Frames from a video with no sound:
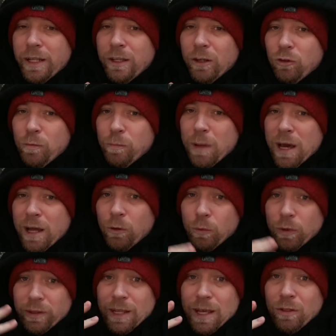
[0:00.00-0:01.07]
It doesn't matter
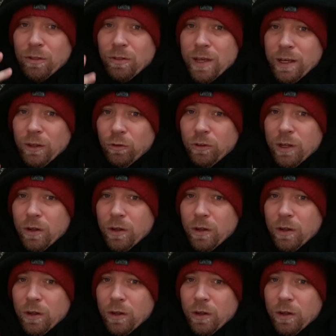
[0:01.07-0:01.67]
what they think is